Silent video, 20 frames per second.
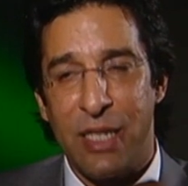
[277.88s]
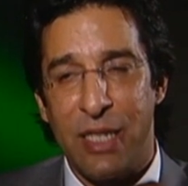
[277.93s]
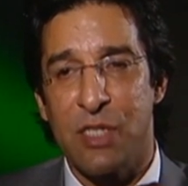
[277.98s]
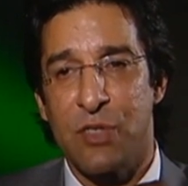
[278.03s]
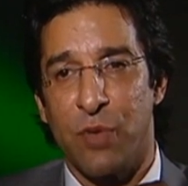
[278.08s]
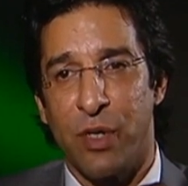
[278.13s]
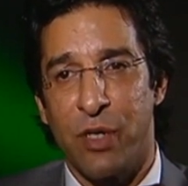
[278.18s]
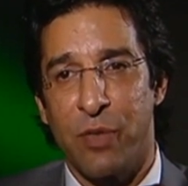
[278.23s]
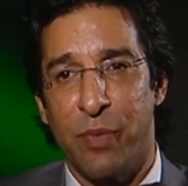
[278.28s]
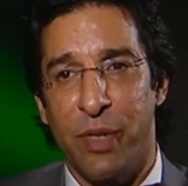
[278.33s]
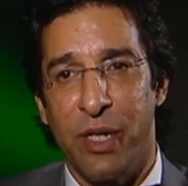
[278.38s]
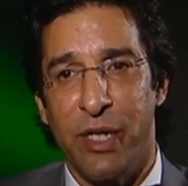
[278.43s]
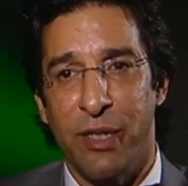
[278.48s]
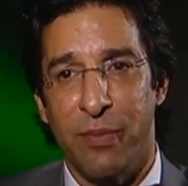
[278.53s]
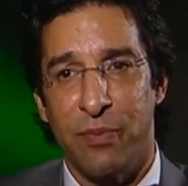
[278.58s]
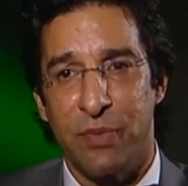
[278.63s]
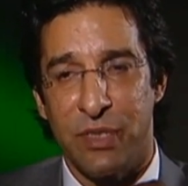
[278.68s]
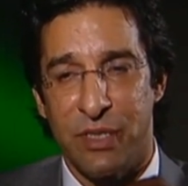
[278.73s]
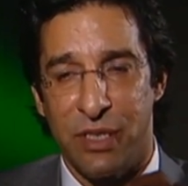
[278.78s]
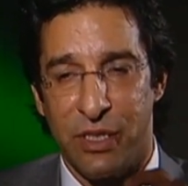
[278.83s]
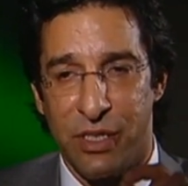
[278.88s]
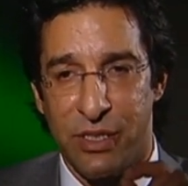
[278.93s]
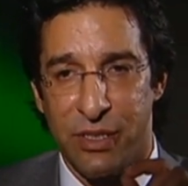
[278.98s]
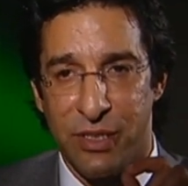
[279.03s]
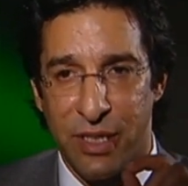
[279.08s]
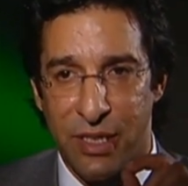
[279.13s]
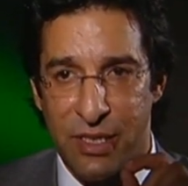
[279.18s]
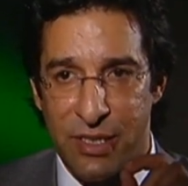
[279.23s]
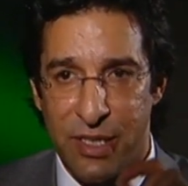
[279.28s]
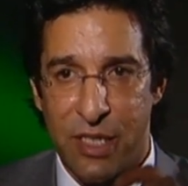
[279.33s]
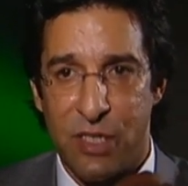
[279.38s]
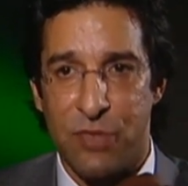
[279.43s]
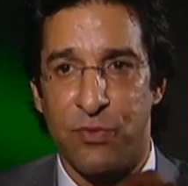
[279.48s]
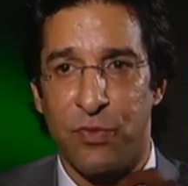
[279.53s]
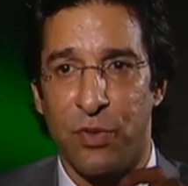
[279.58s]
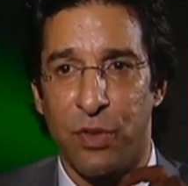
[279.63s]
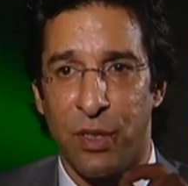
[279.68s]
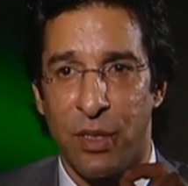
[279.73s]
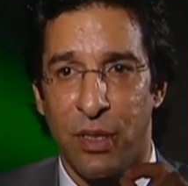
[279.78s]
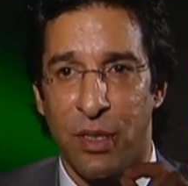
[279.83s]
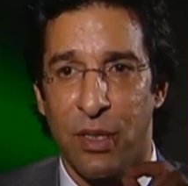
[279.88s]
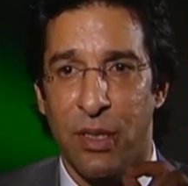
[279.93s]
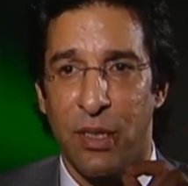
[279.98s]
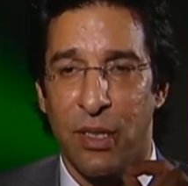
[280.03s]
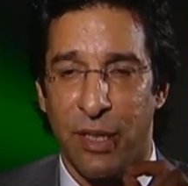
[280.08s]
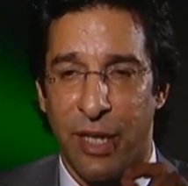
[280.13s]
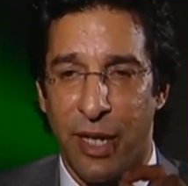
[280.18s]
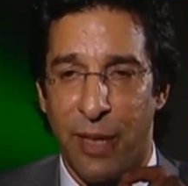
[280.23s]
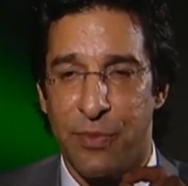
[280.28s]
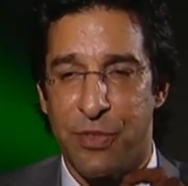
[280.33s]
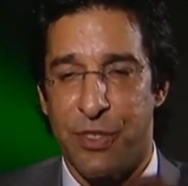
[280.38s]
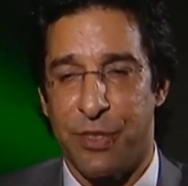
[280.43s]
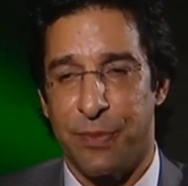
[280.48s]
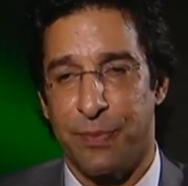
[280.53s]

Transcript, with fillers: what made him such a successful captain.